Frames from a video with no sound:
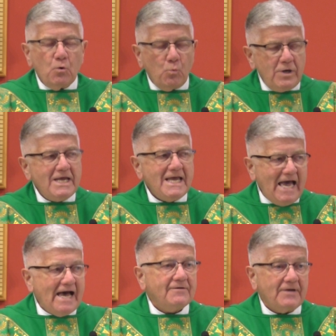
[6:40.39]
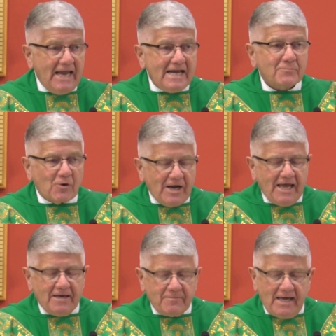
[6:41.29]
We have
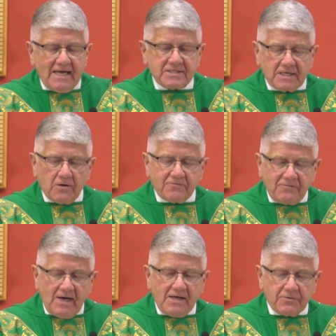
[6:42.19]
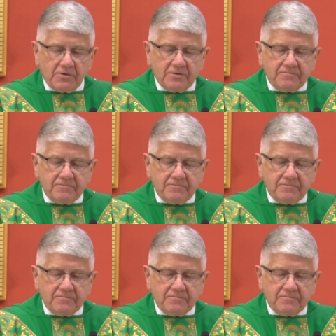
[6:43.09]
Abraham as our father.